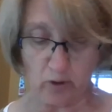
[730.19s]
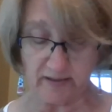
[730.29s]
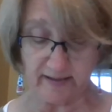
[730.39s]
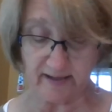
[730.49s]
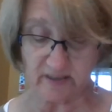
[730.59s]

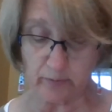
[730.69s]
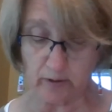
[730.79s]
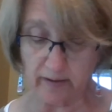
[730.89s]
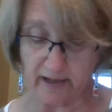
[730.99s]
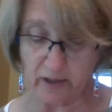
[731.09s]

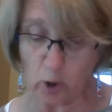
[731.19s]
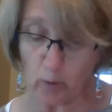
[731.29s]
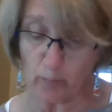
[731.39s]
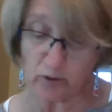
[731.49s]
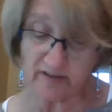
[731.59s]
accessible and
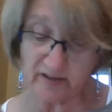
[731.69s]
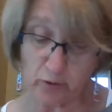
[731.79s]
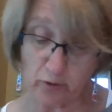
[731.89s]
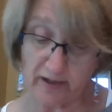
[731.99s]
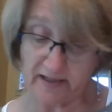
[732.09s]
whole person
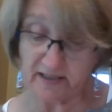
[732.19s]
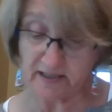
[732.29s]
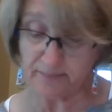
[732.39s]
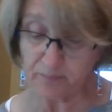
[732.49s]
oriented,